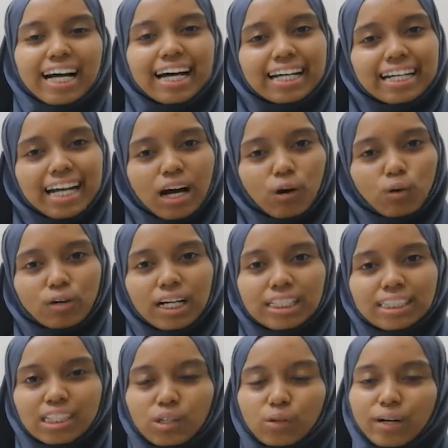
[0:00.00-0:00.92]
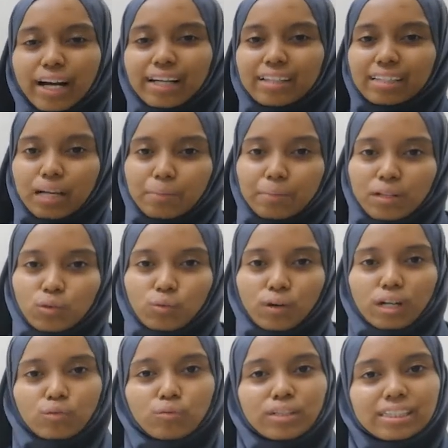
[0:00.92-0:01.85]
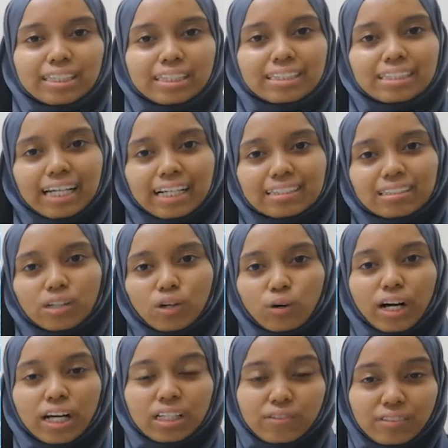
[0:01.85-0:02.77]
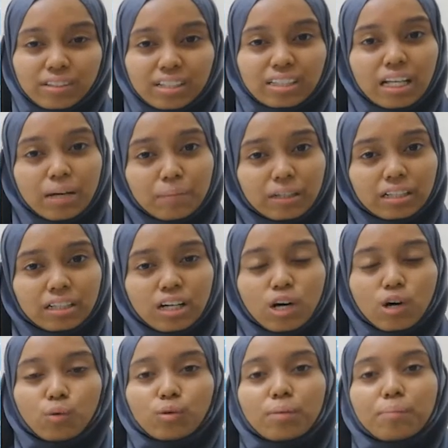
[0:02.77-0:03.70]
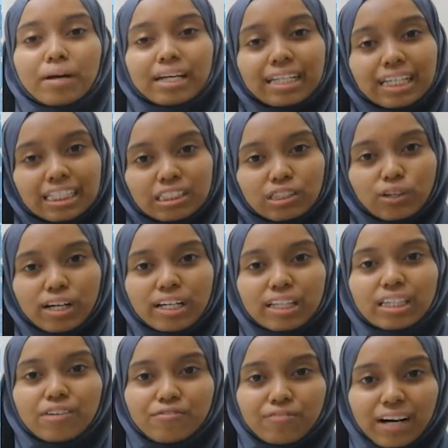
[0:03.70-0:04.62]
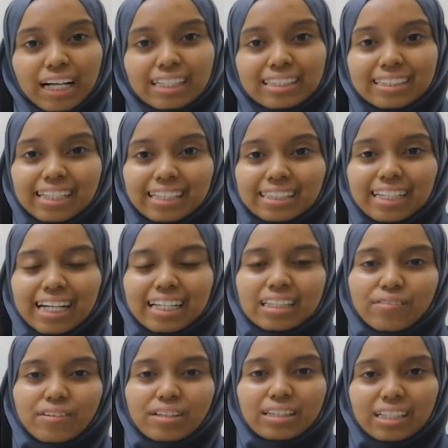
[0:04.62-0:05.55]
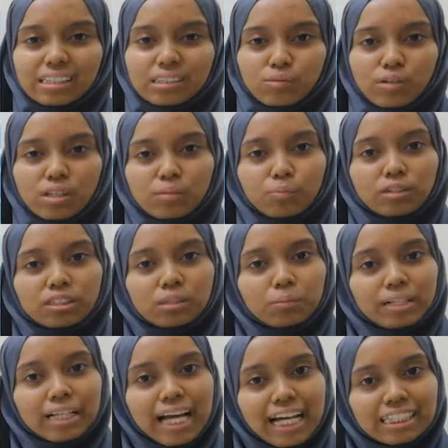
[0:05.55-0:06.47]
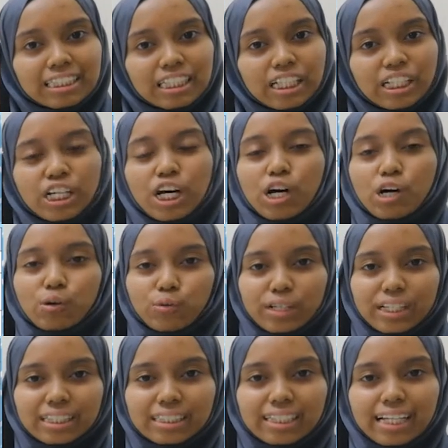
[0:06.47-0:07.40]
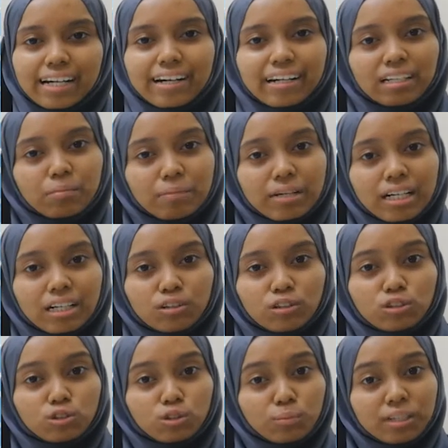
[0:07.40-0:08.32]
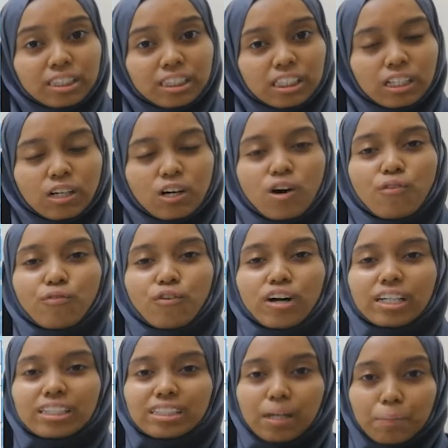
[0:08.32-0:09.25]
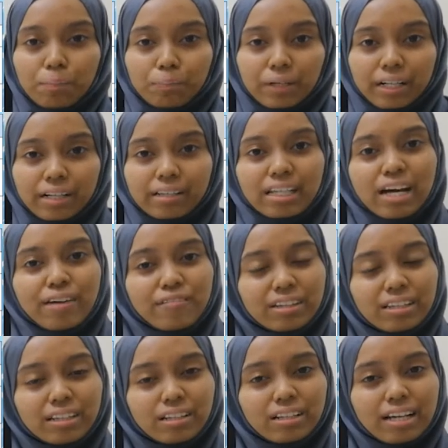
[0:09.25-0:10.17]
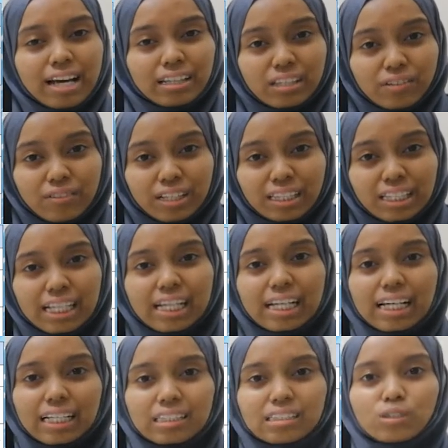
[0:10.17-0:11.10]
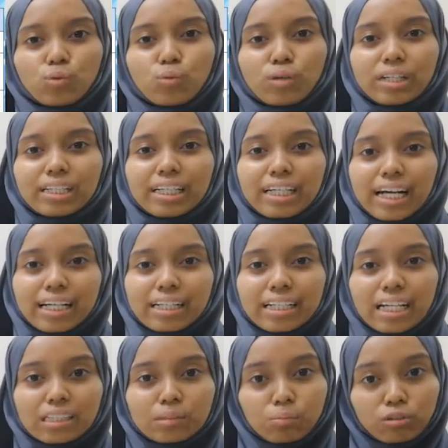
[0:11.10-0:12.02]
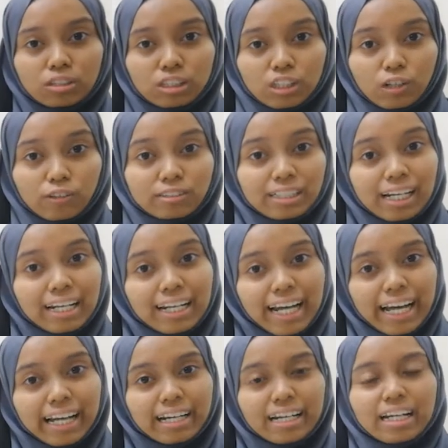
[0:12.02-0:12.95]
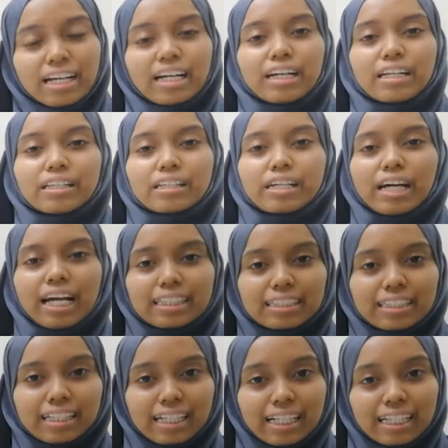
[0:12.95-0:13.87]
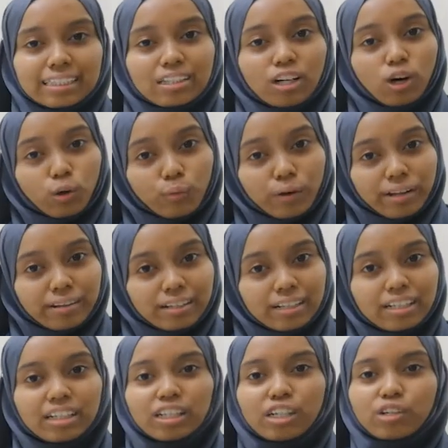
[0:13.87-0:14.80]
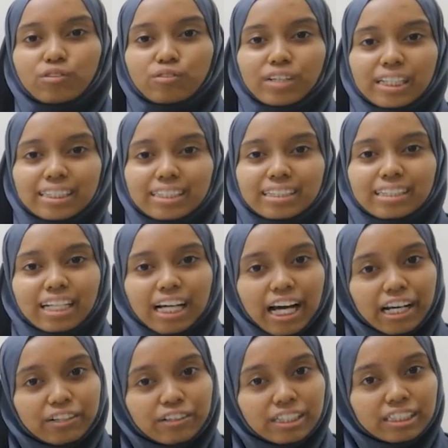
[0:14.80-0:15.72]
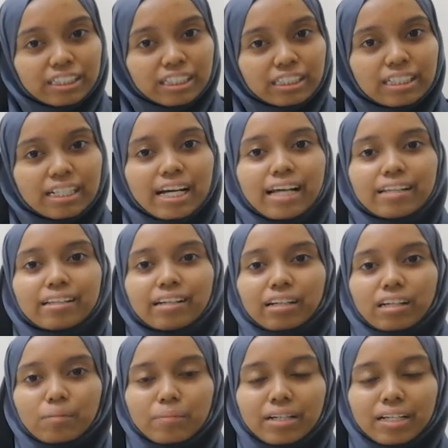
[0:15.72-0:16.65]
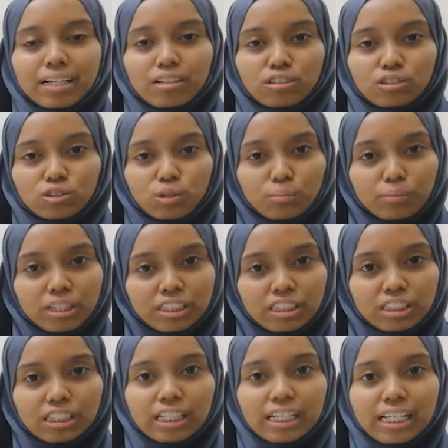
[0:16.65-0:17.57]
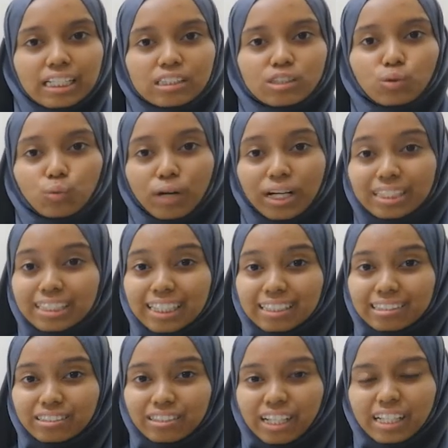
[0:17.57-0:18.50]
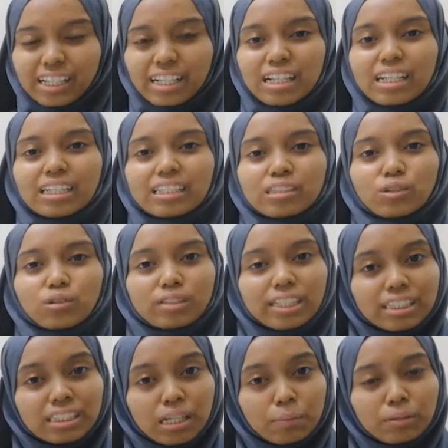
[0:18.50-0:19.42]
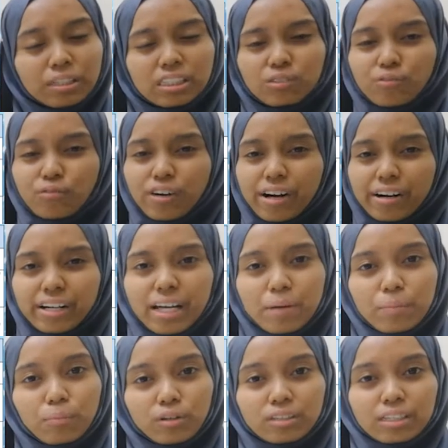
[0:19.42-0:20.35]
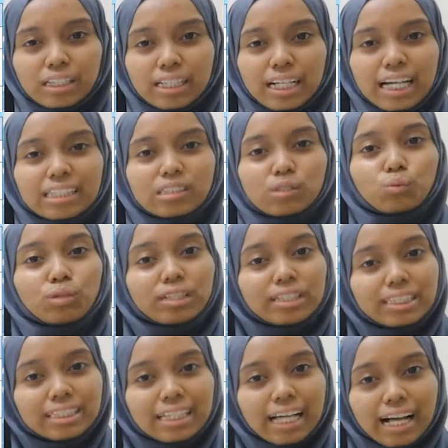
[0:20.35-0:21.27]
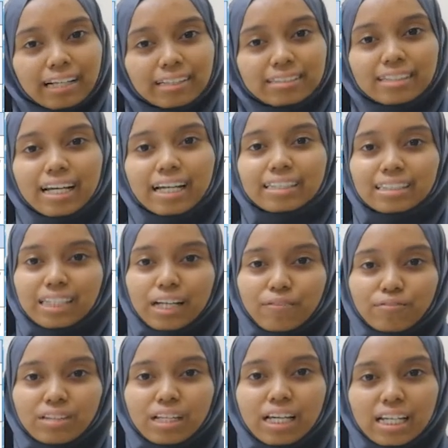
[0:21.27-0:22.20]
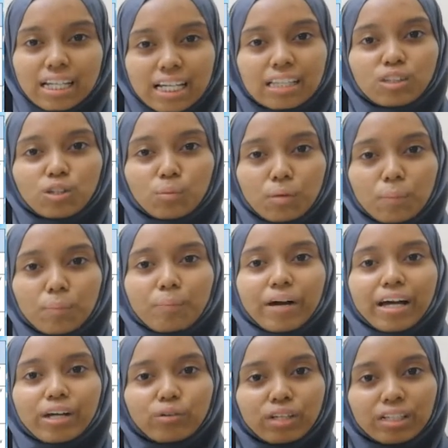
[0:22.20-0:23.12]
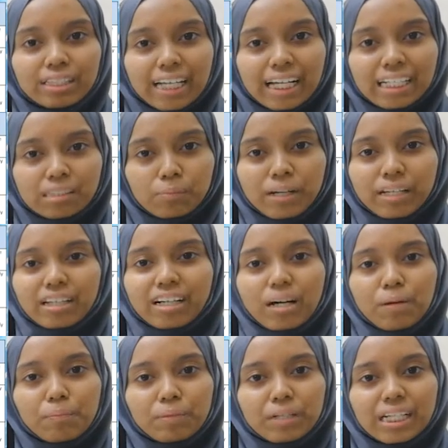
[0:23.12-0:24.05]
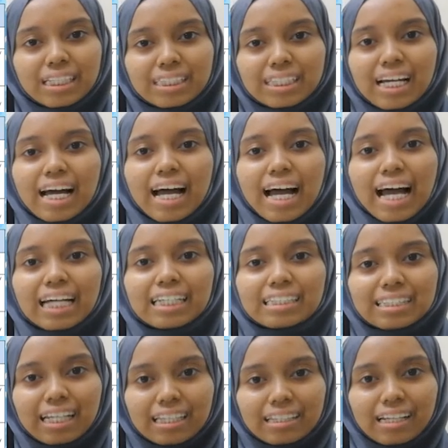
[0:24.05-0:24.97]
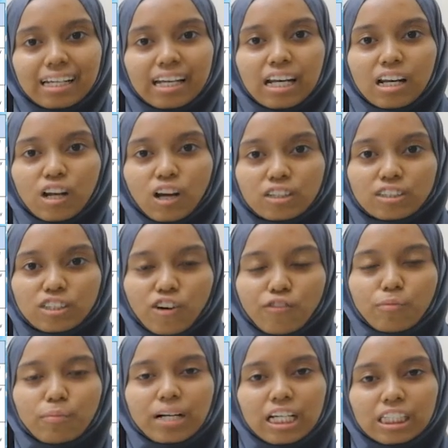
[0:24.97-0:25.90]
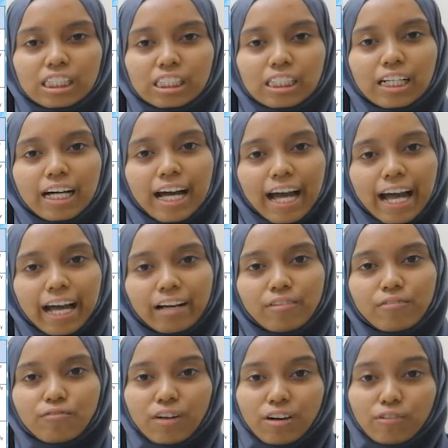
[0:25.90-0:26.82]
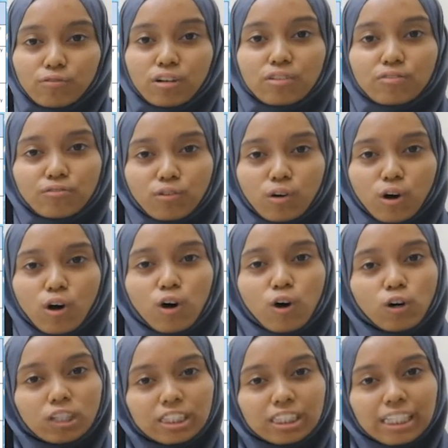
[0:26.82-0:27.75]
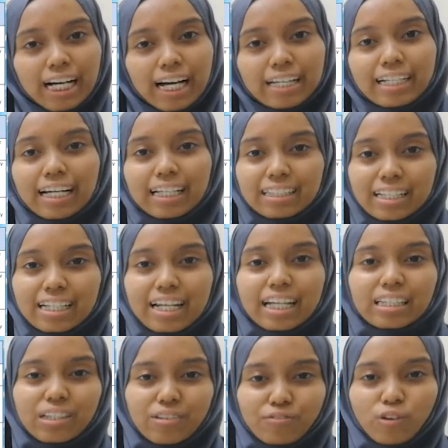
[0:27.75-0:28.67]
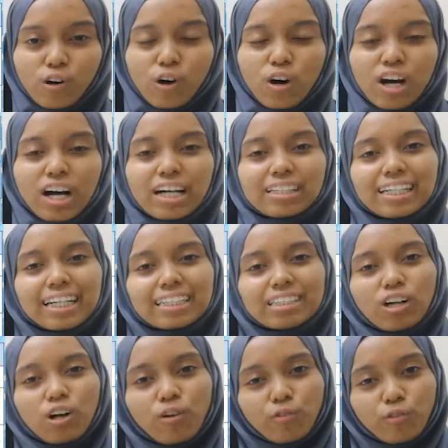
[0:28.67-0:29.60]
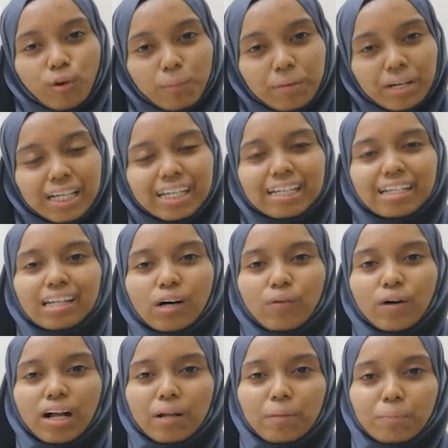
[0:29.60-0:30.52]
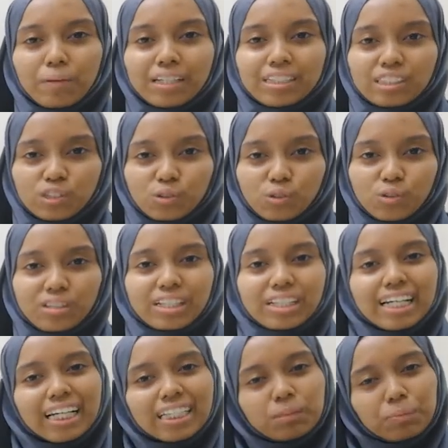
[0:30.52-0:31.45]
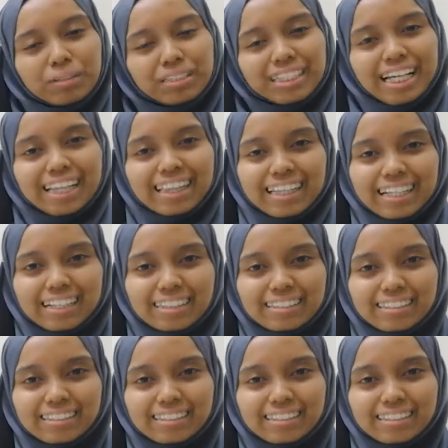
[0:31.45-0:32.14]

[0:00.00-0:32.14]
Now, let's look at table 1, which is task or activity table. We managed to identify 6 activities with possible hazard, risk, and recommended control measure. For example, the activity is working under exposure of sunlight. The hazard is hot weather, risk, dehydration, and the recommended control measure is wear sunscreen. So this table is very important as the workers' health and safety need to be prioritized by the companies as stated in Laws of Malaysia Act 514 OSHA 1994. That's all from me. Now I pass to the next presenter.